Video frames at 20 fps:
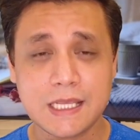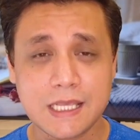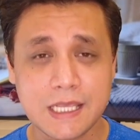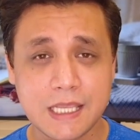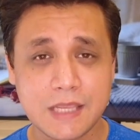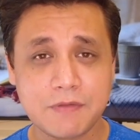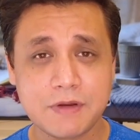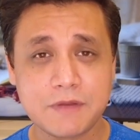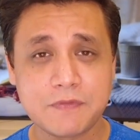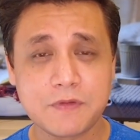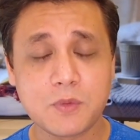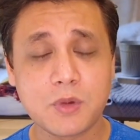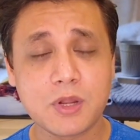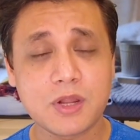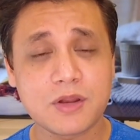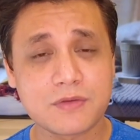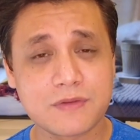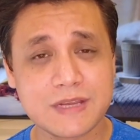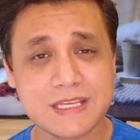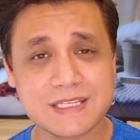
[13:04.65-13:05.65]
Even if you
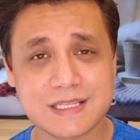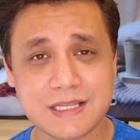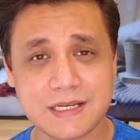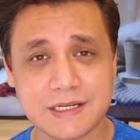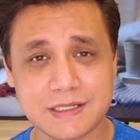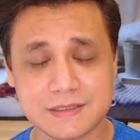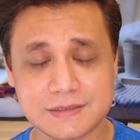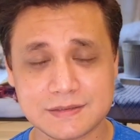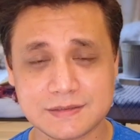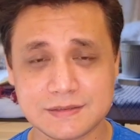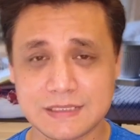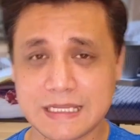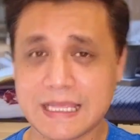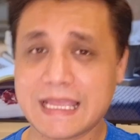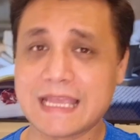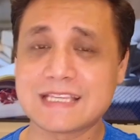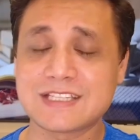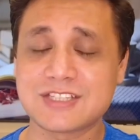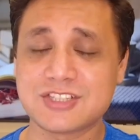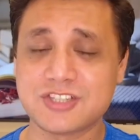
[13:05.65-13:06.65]
want to resell it, like
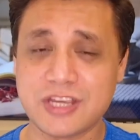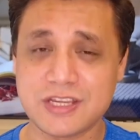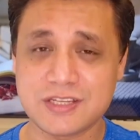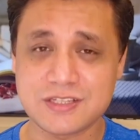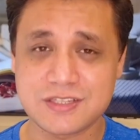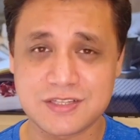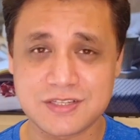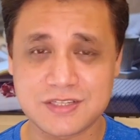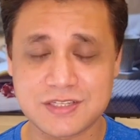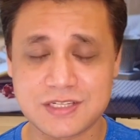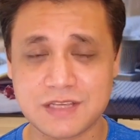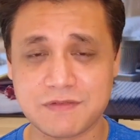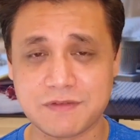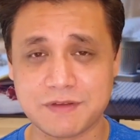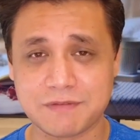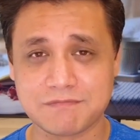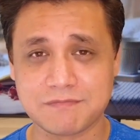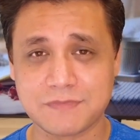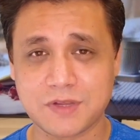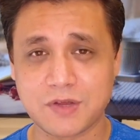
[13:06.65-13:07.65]
exchange this
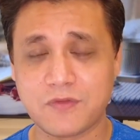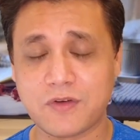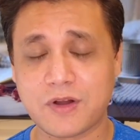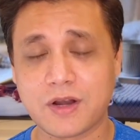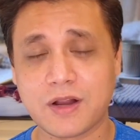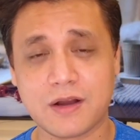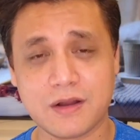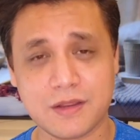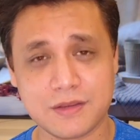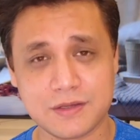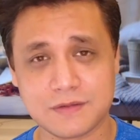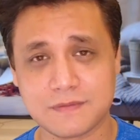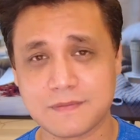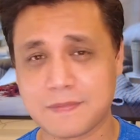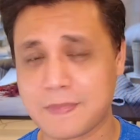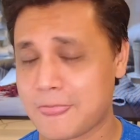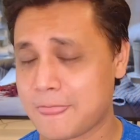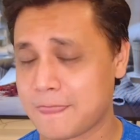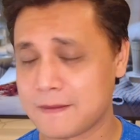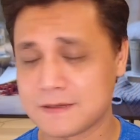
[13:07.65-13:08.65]
TV for another,
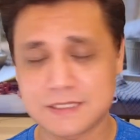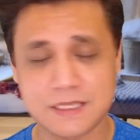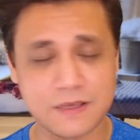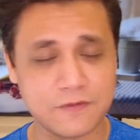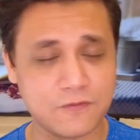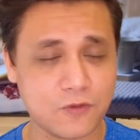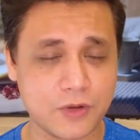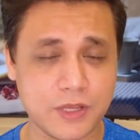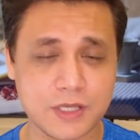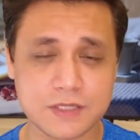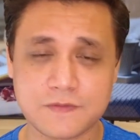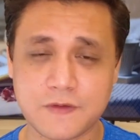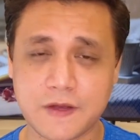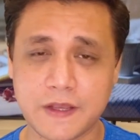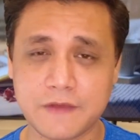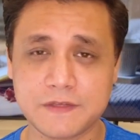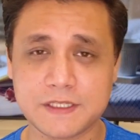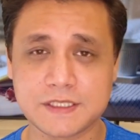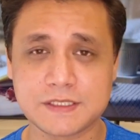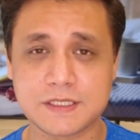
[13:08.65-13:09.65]
say 4 years,
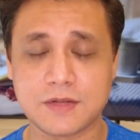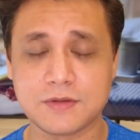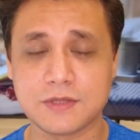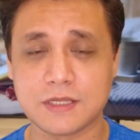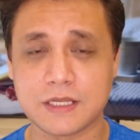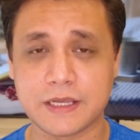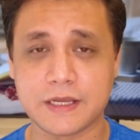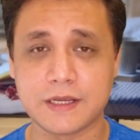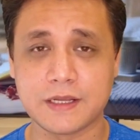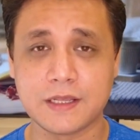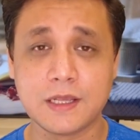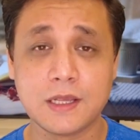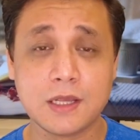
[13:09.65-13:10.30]
5 years down the line,